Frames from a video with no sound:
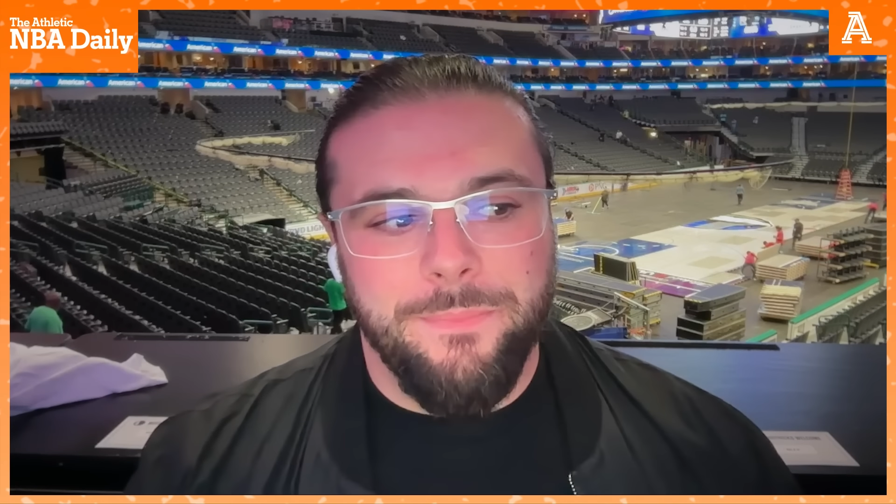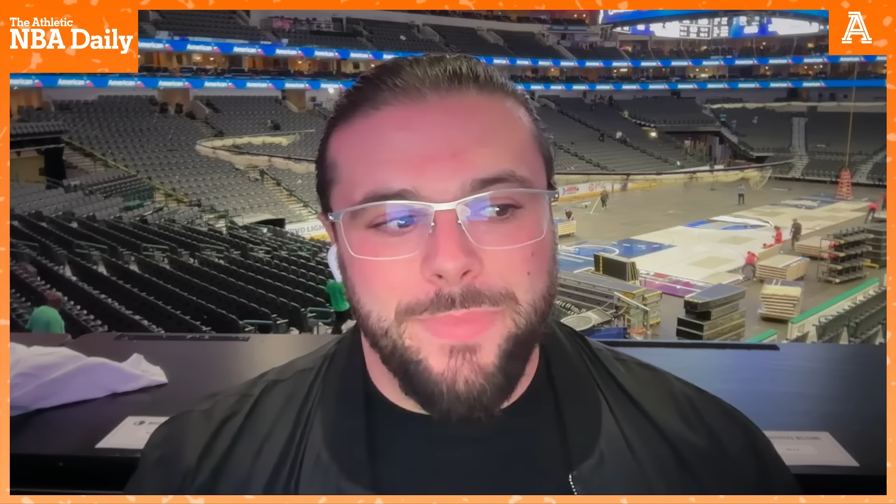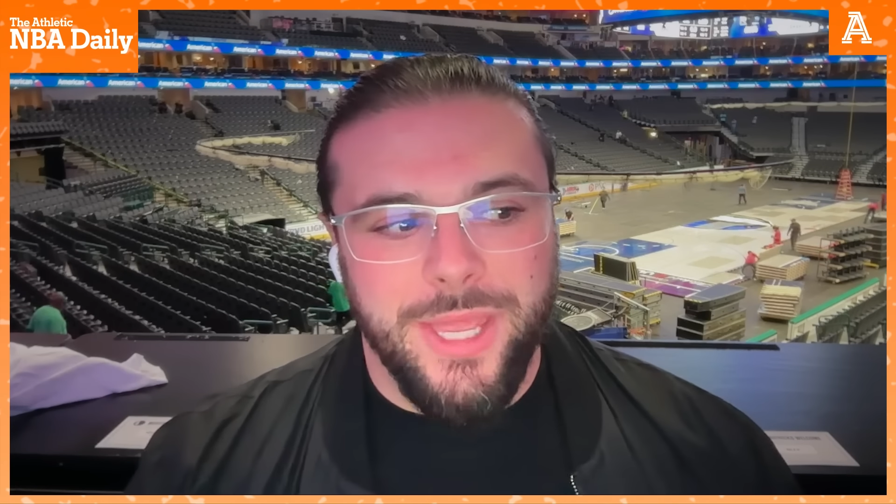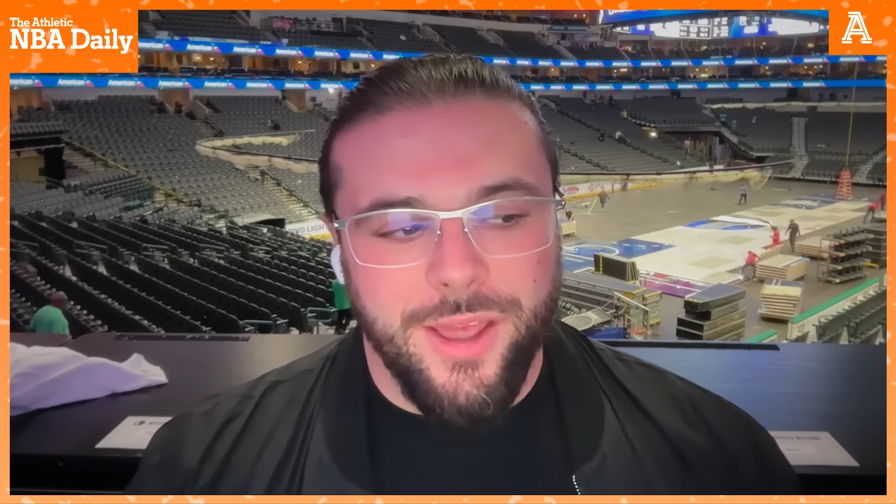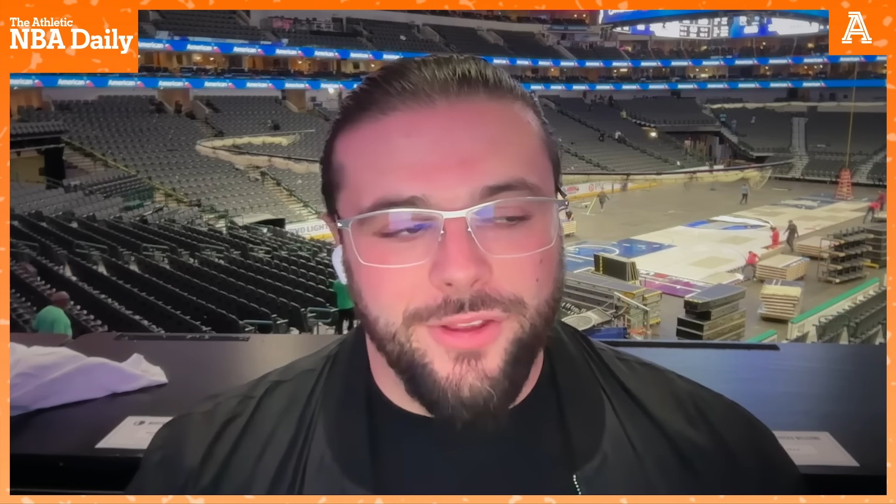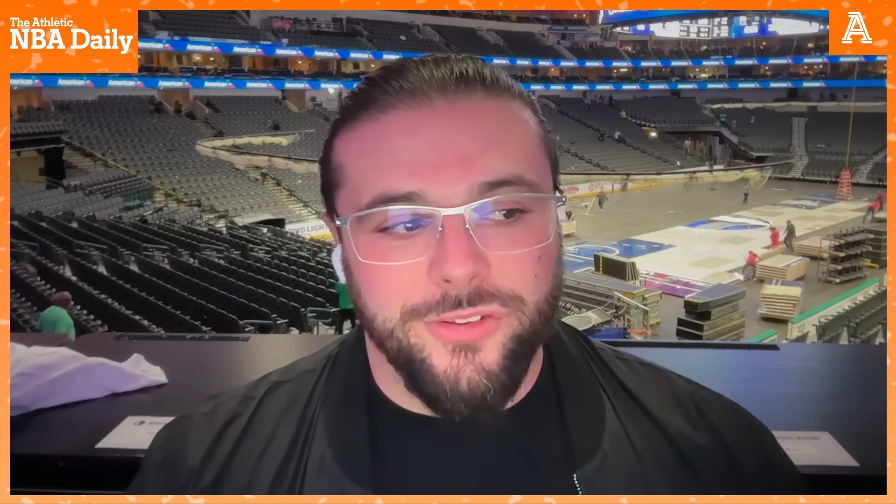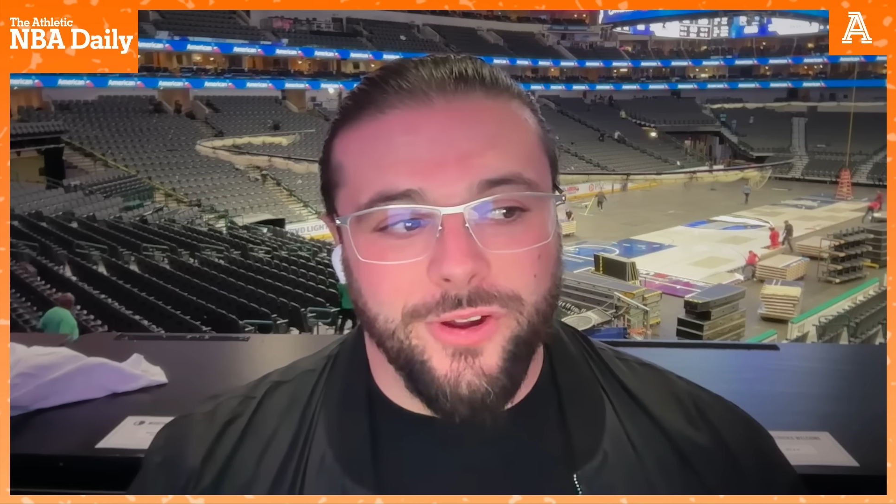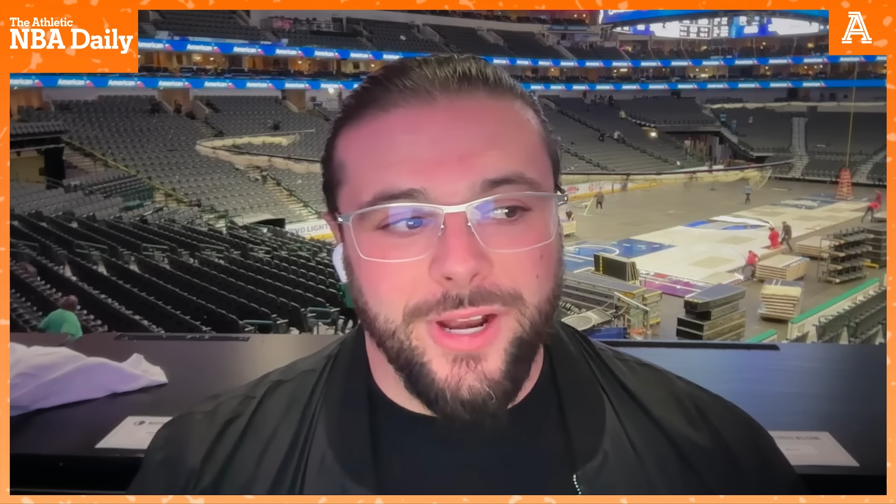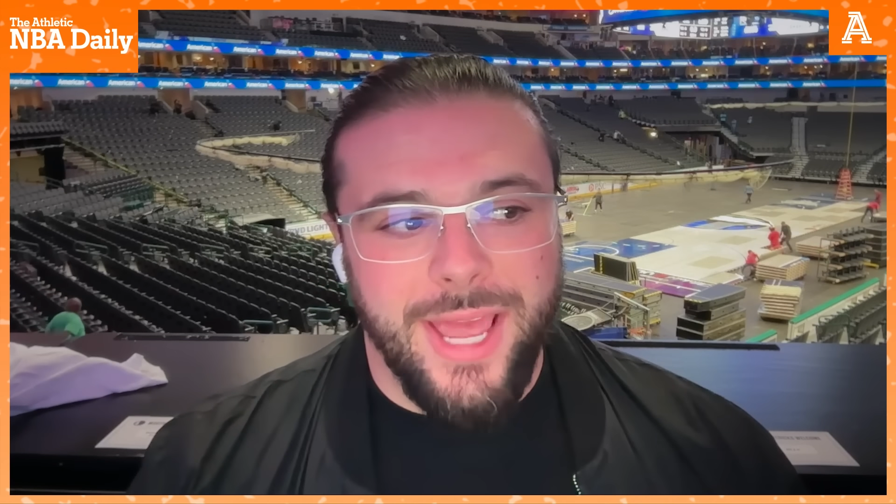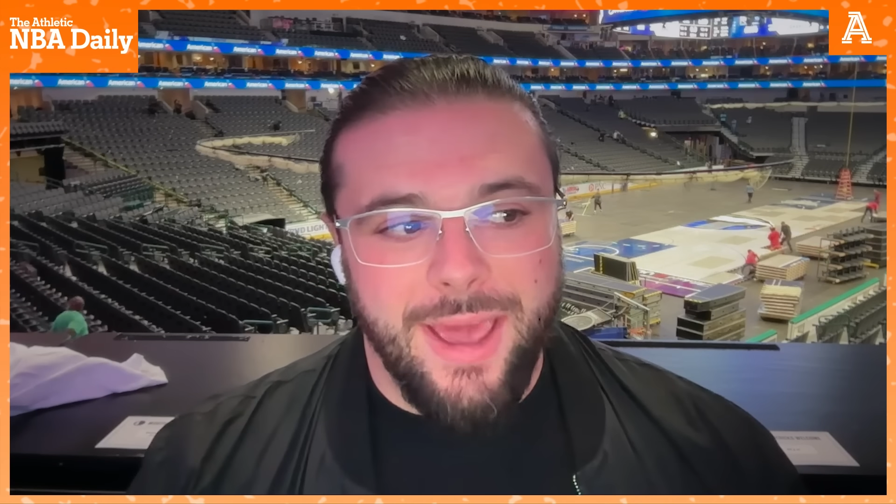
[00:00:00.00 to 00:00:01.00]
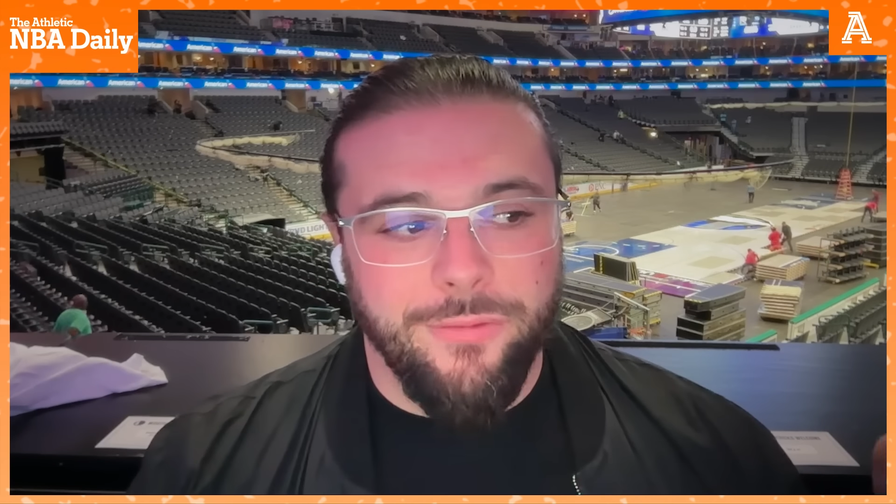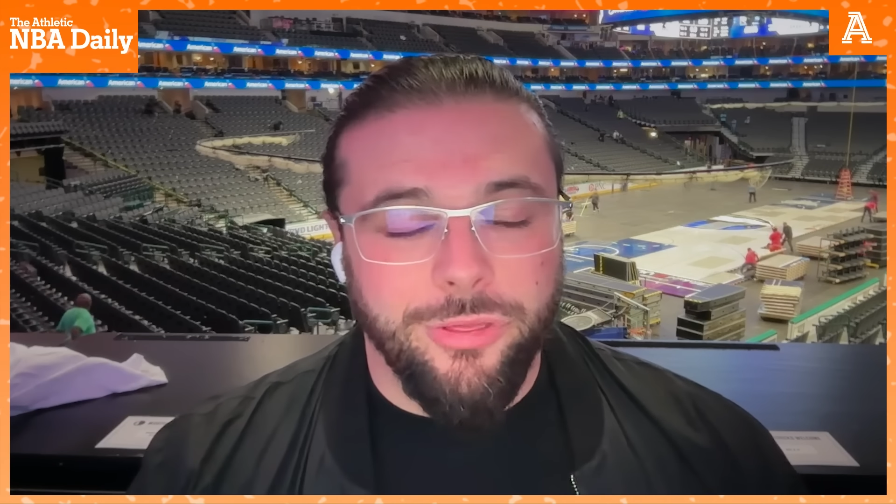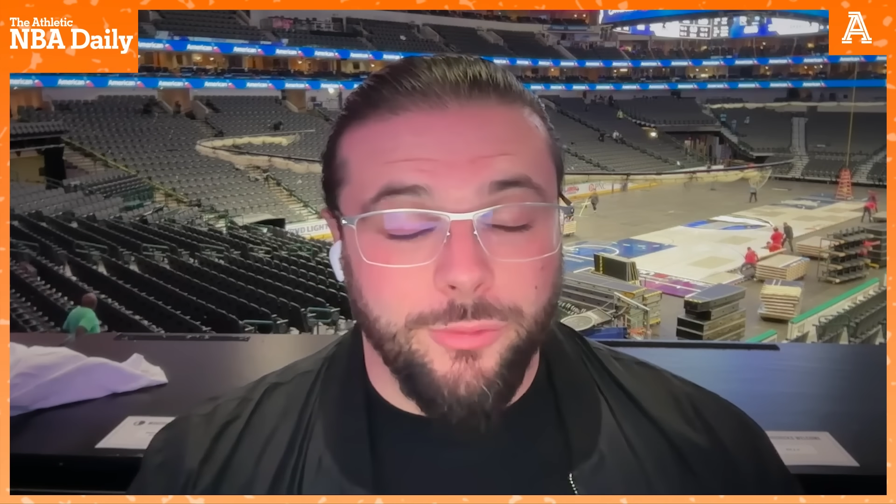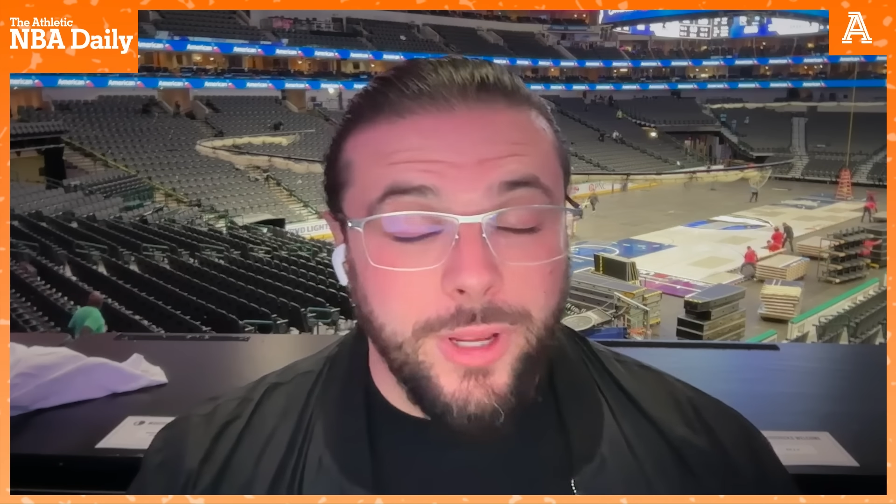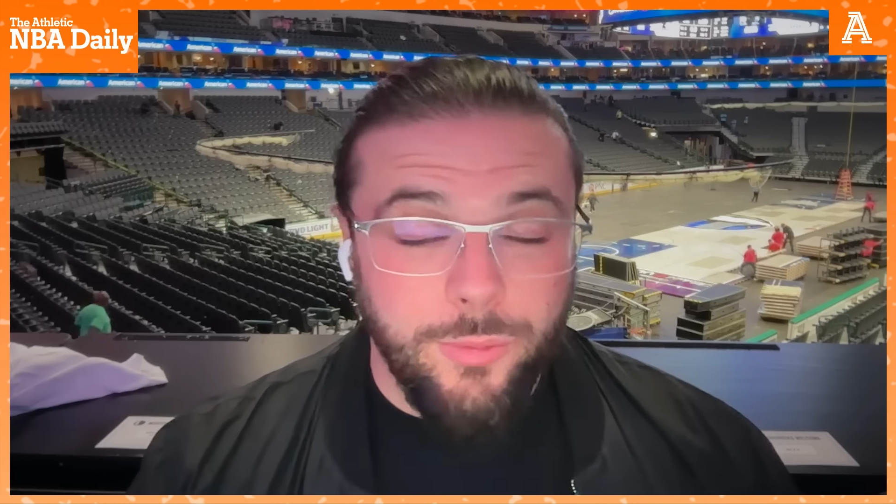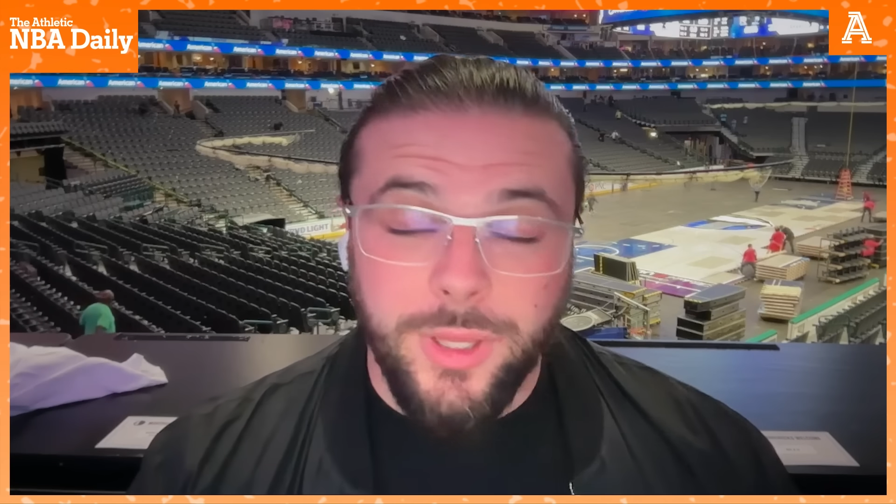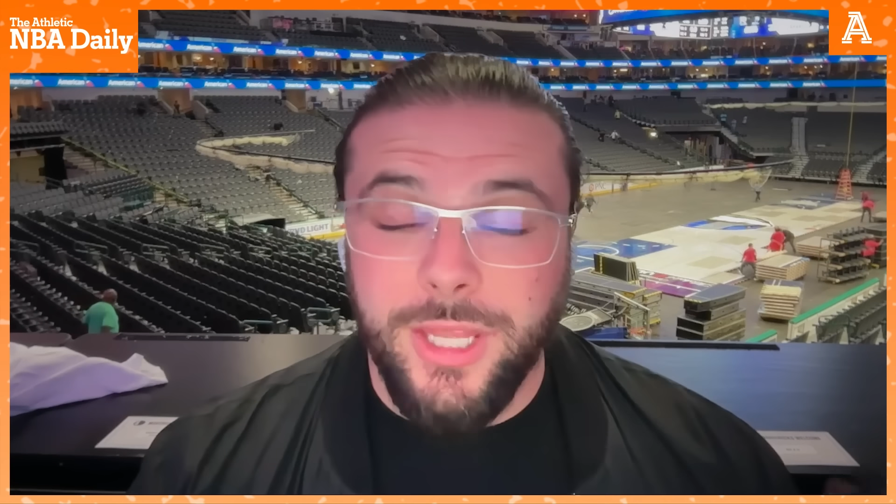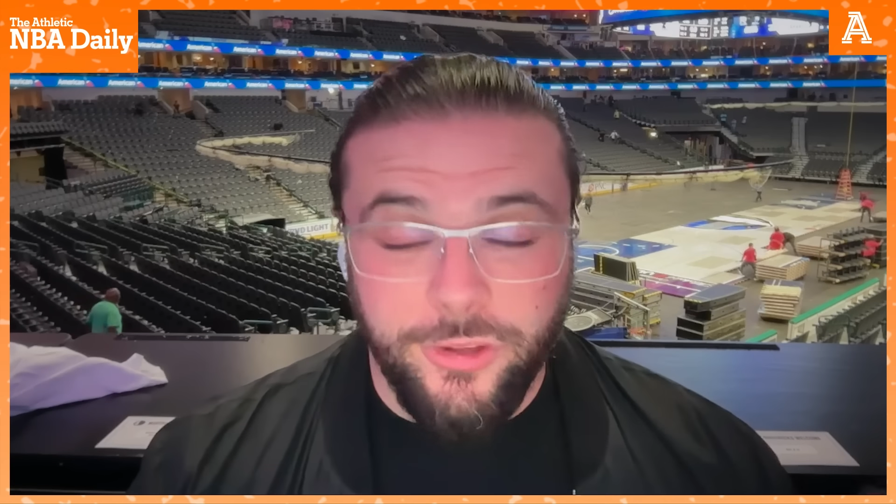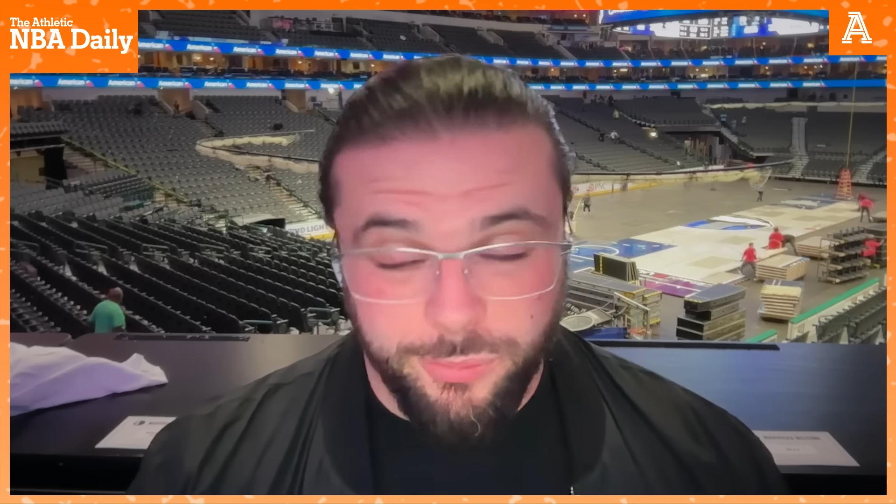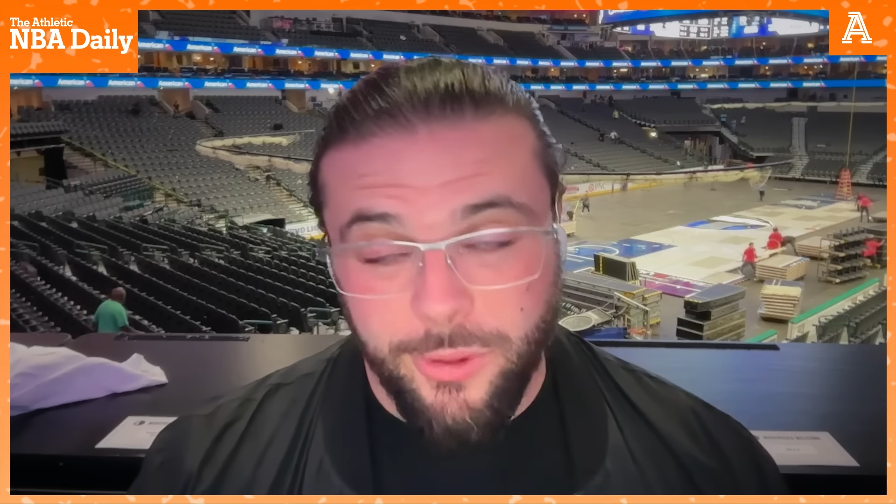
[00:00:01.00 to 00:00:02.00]
because they're going to have three
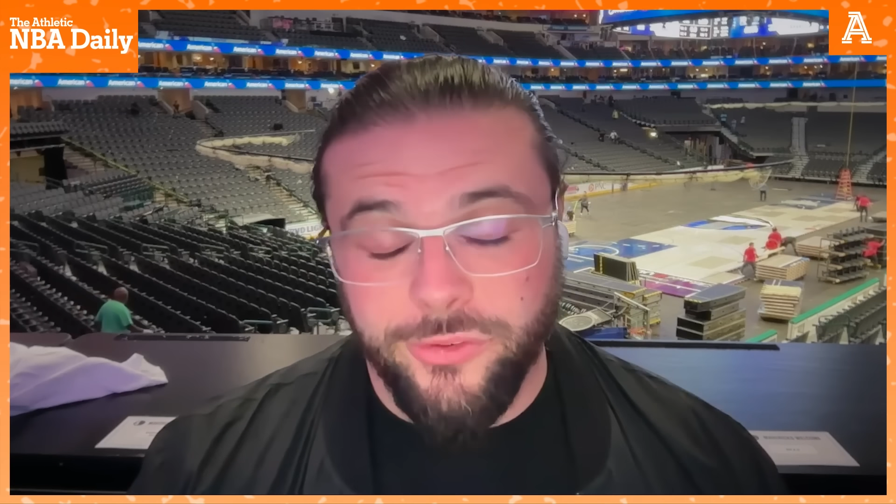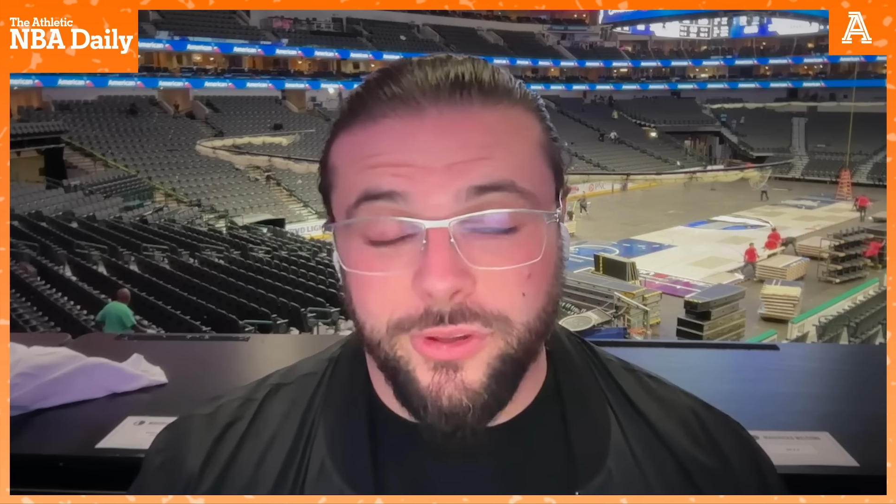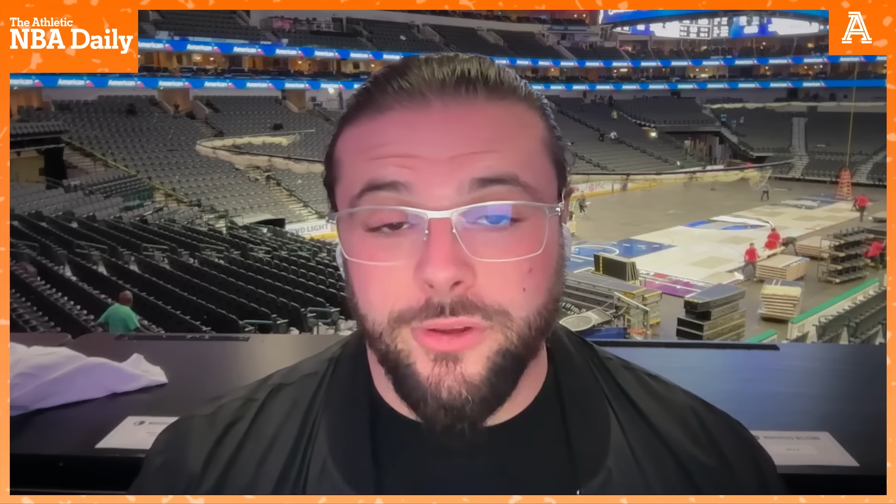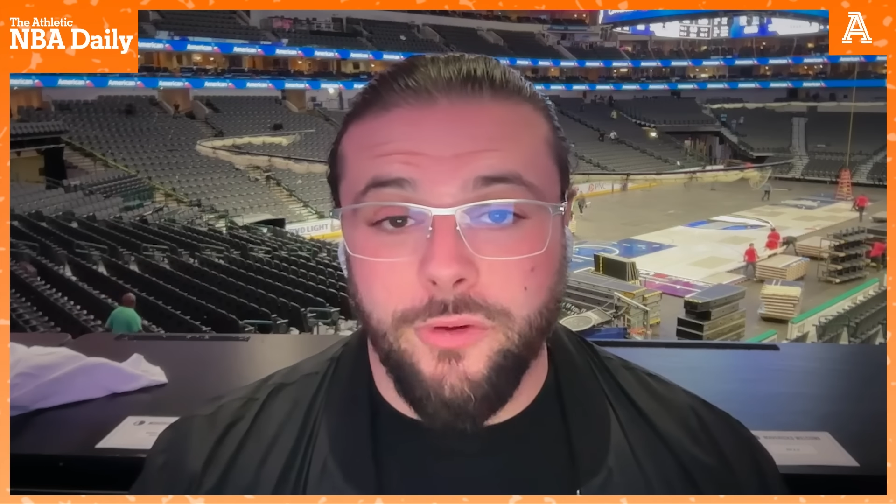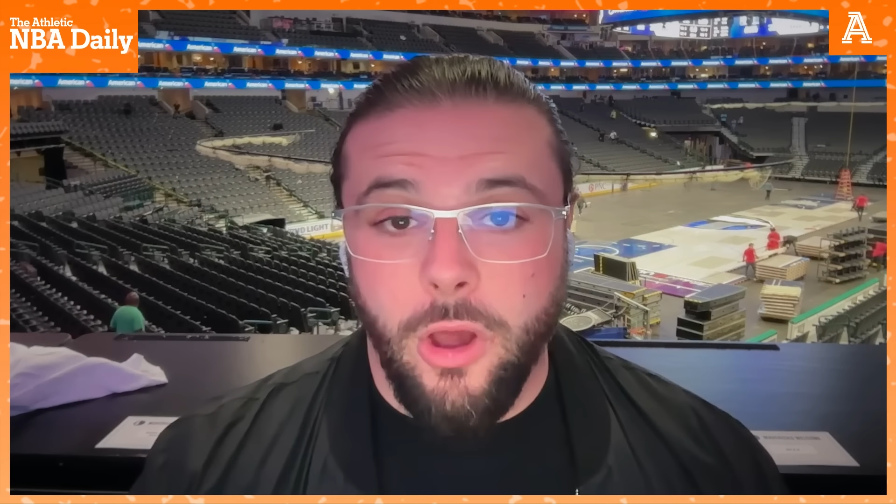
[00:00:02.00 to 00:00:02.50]
really explosive,